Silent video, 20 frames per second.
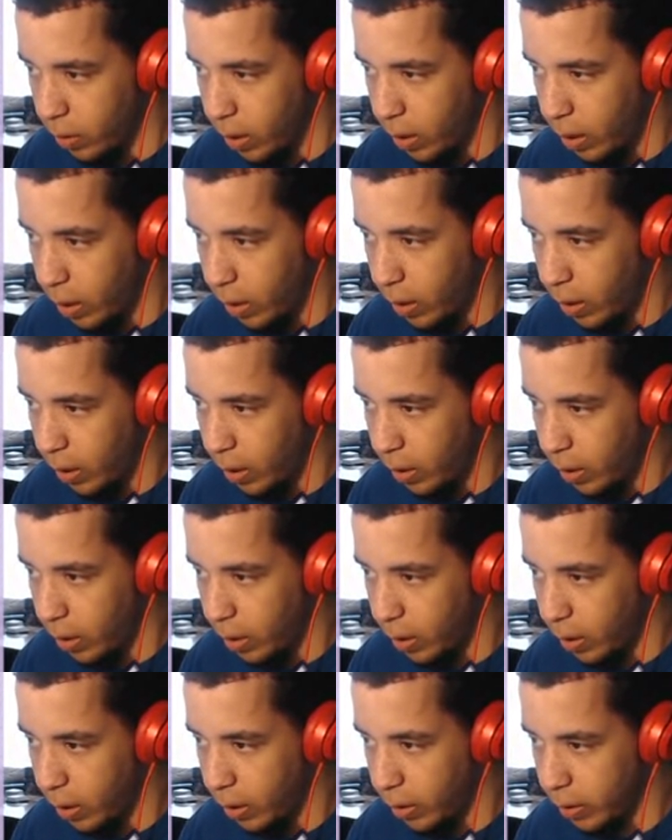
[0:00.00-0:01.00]

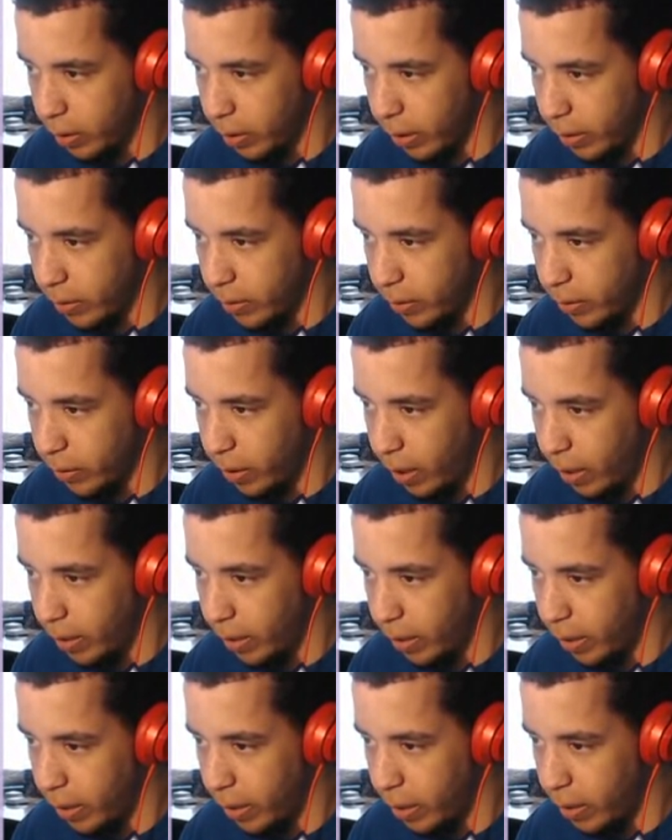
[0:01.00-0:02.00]
Uh, can I still not
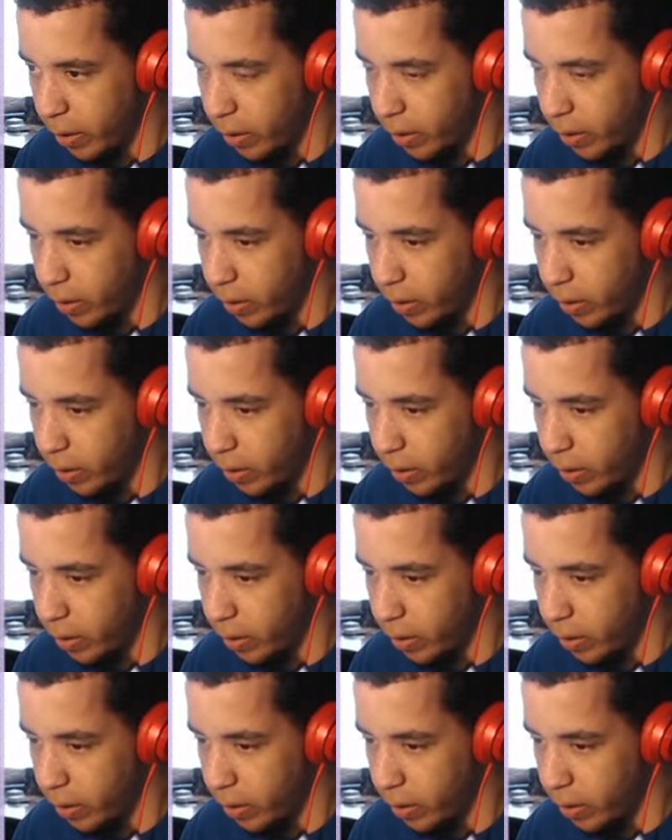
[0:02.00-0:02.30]
get in here?